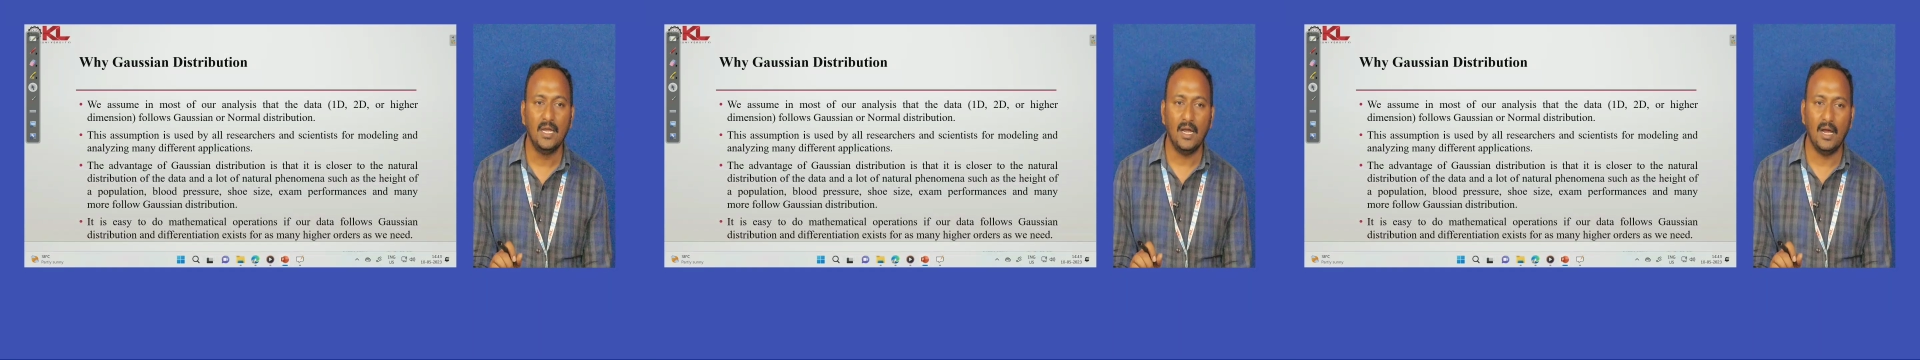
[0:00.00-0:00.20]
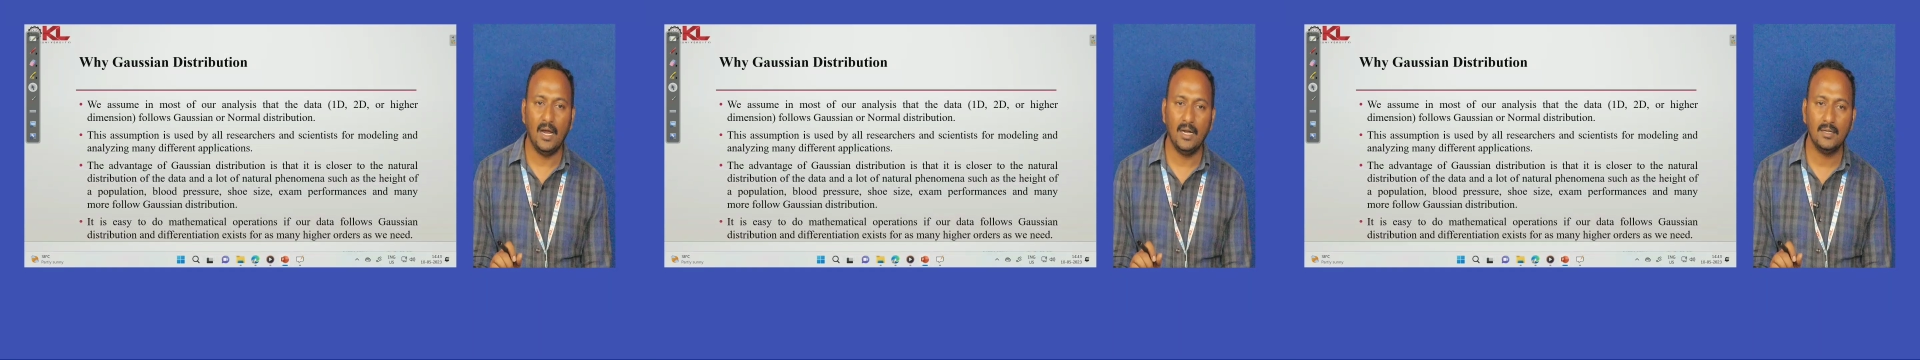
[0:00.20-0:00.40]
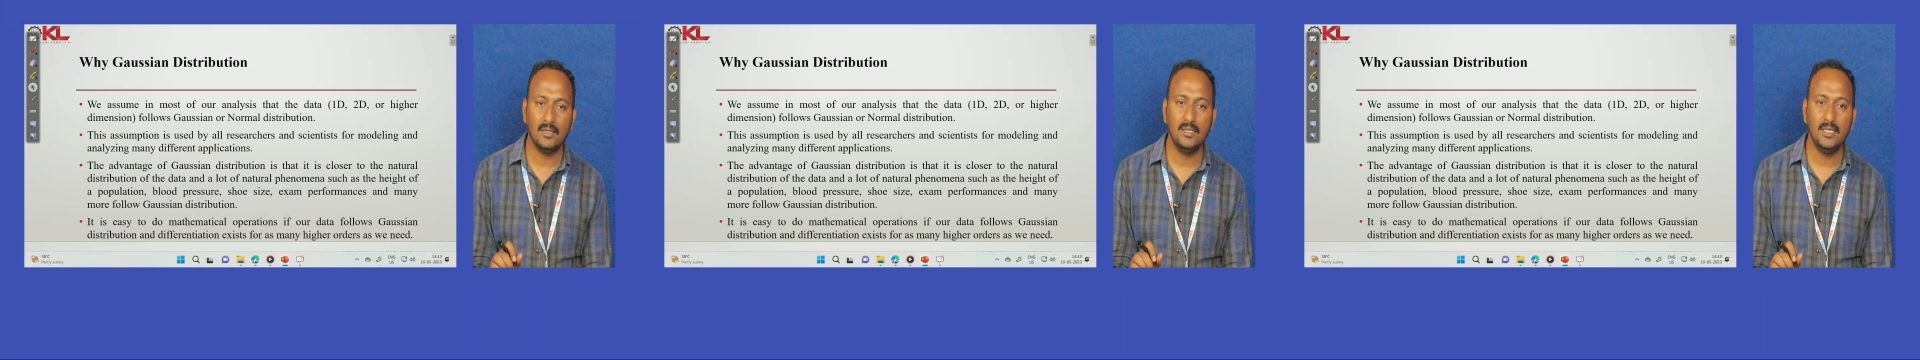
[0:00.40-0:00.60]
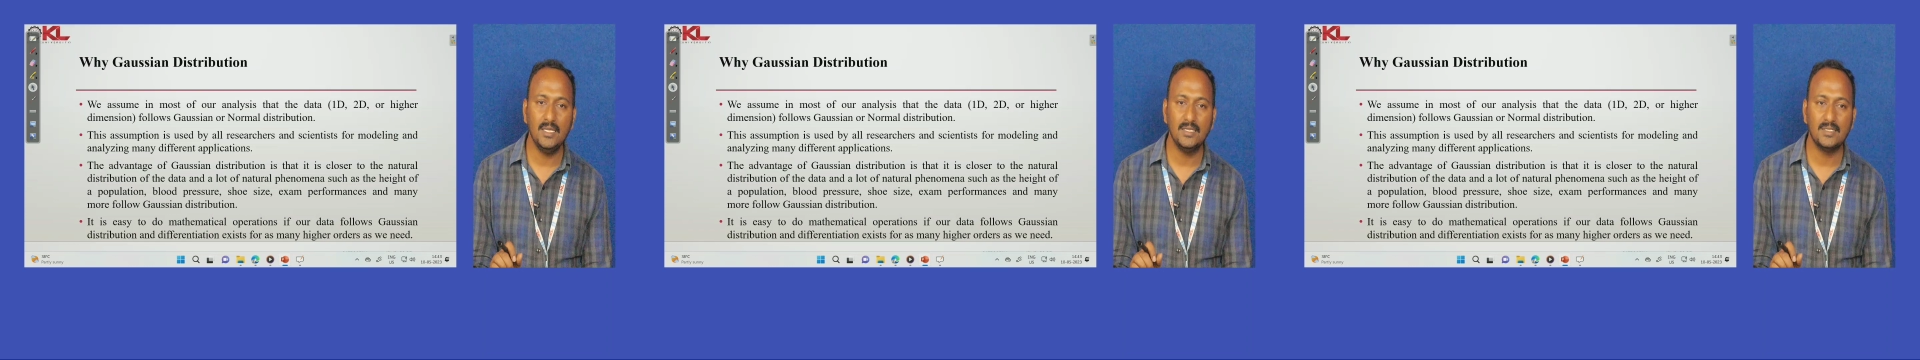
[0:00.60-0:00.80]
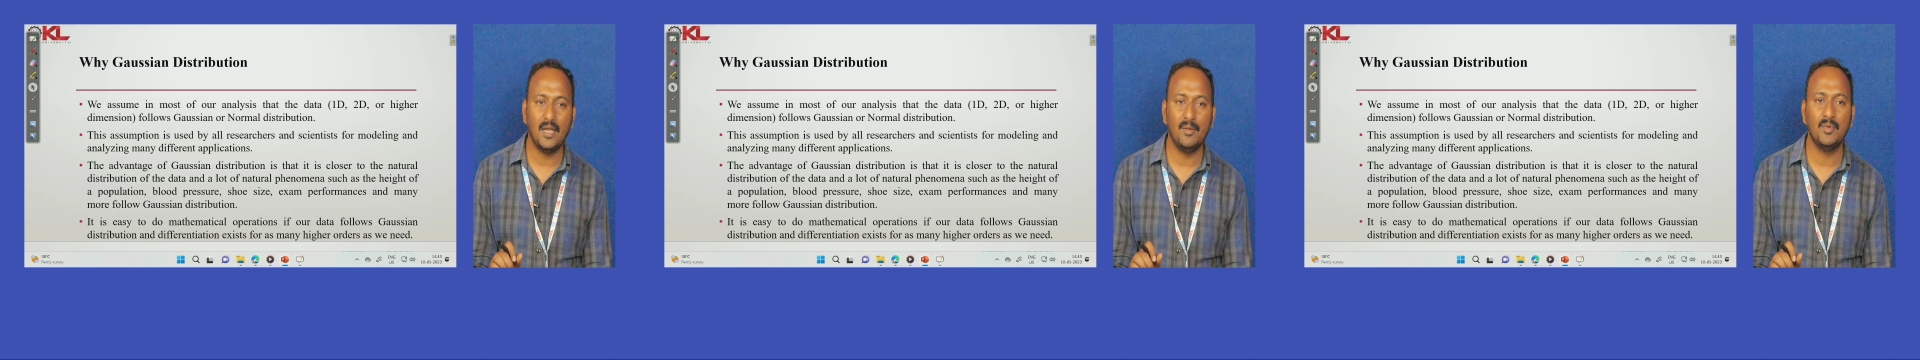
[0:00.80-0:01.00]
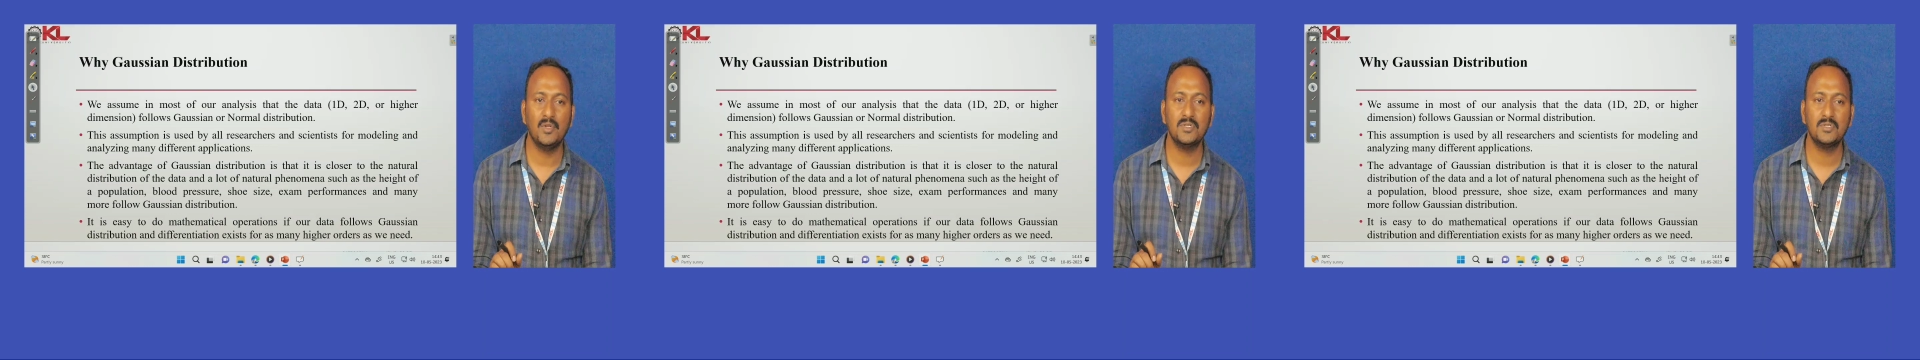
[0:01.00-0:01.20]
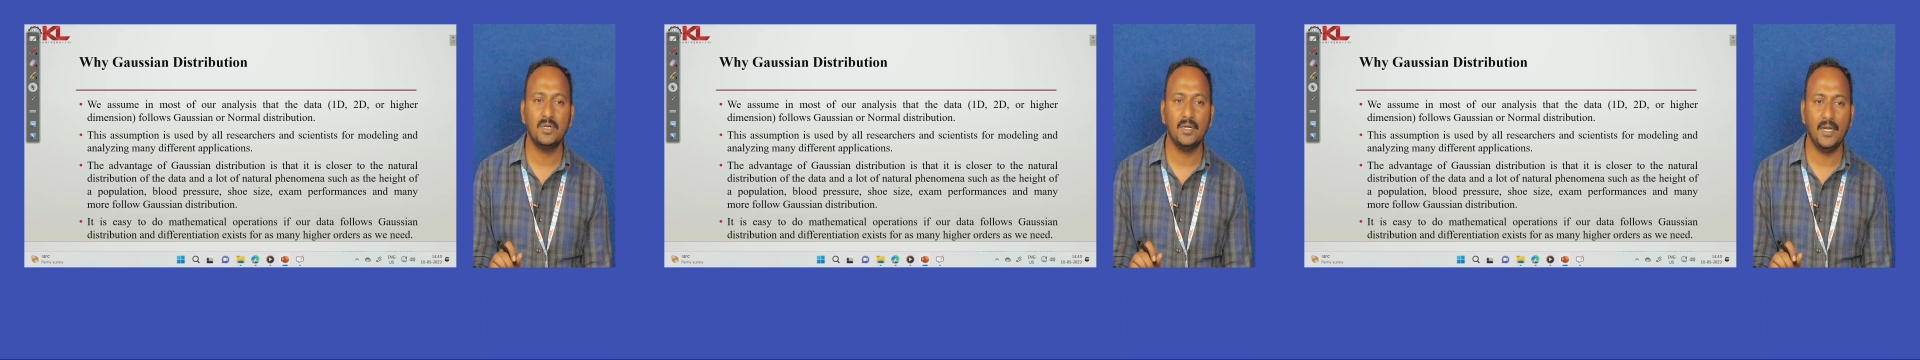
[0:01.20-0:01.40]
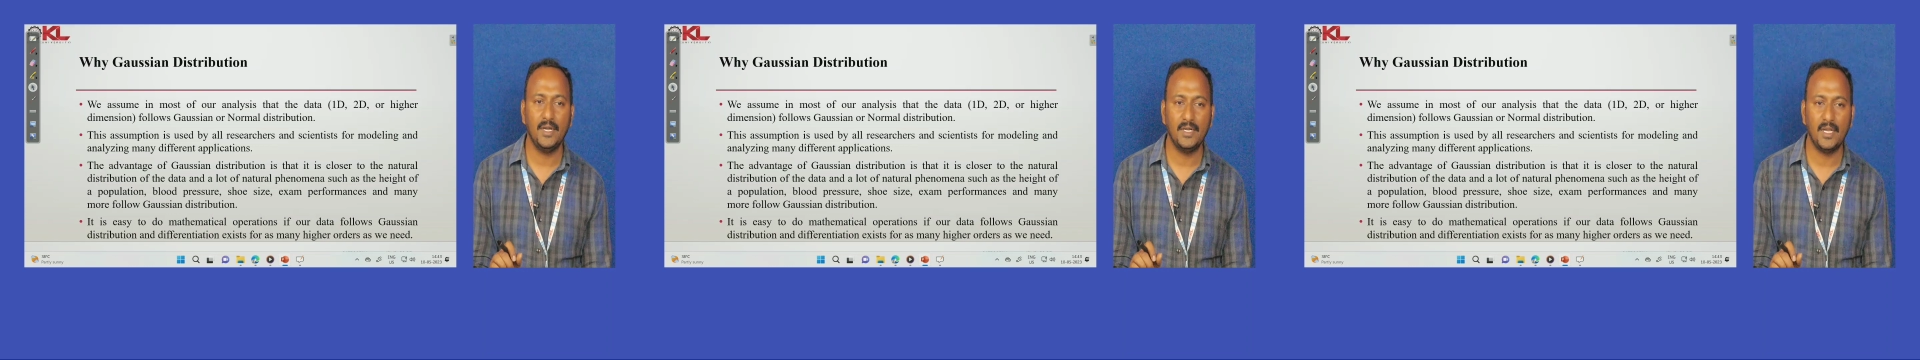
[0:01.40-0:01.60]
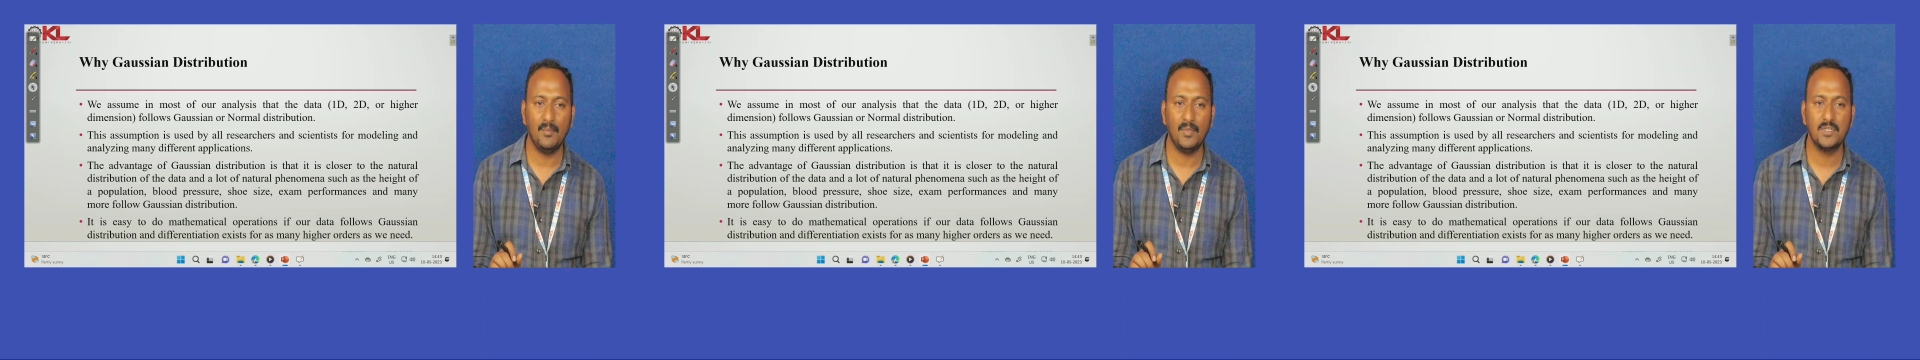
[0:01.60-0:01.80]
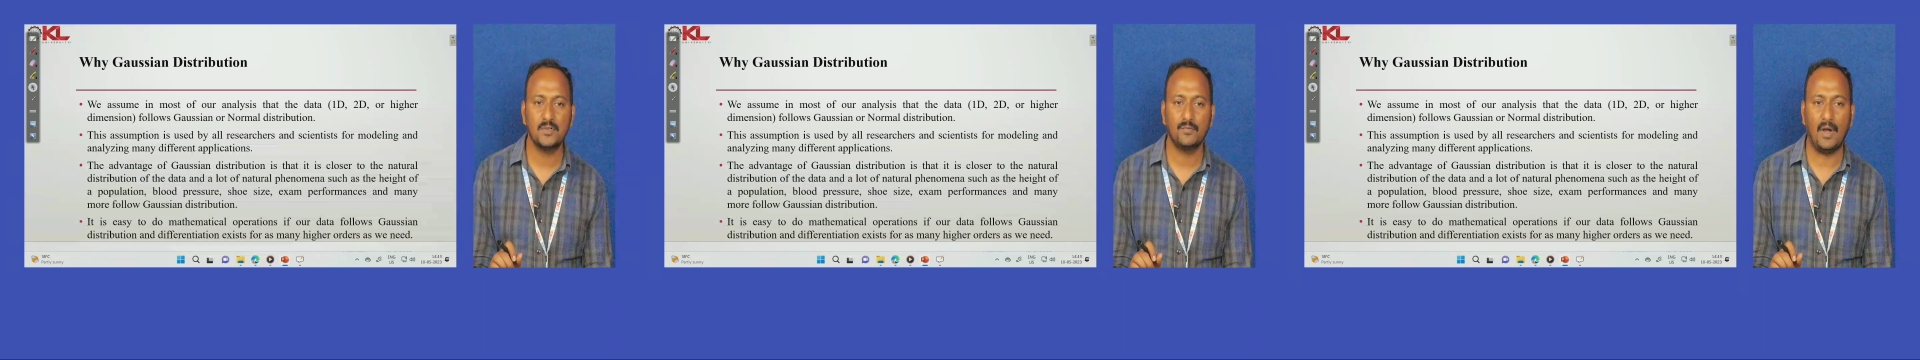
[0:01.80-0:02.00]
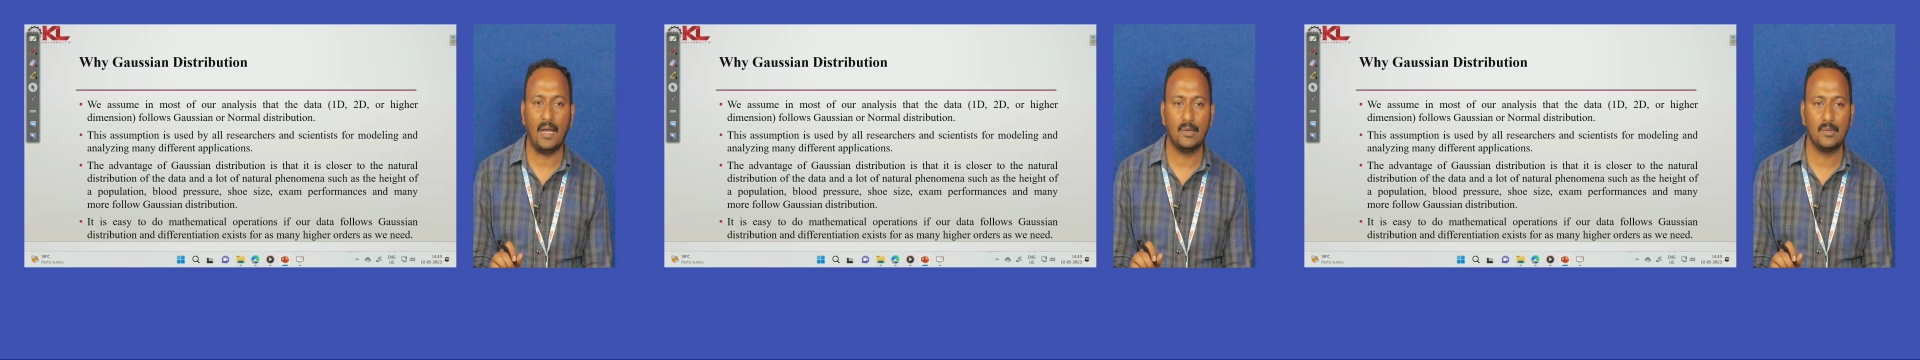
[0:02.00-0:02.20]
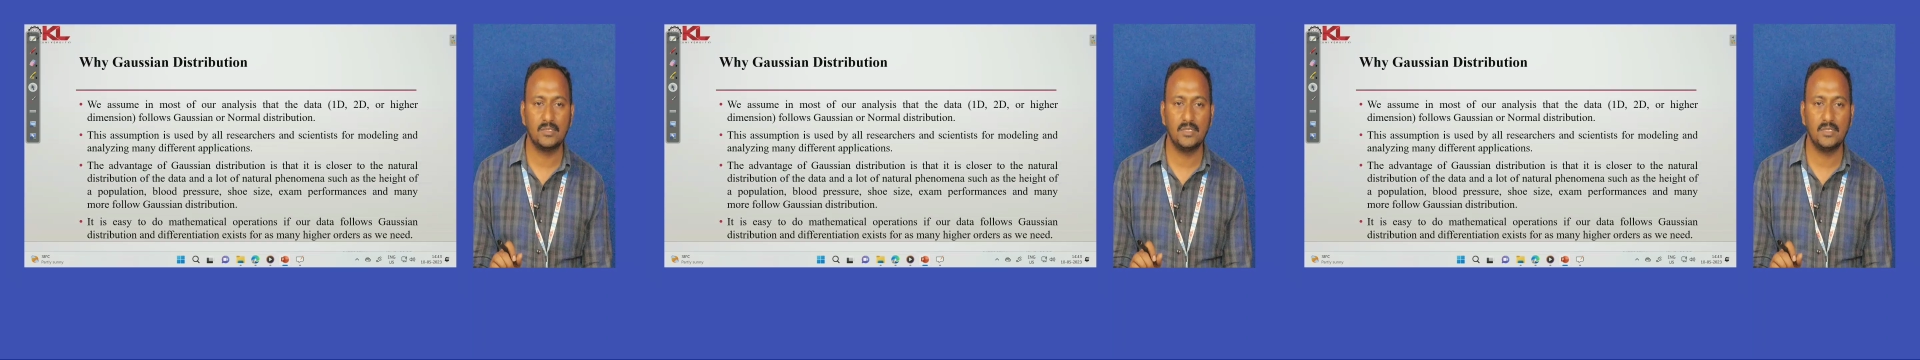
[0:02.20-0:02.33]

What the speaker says: and these dimensional data must follows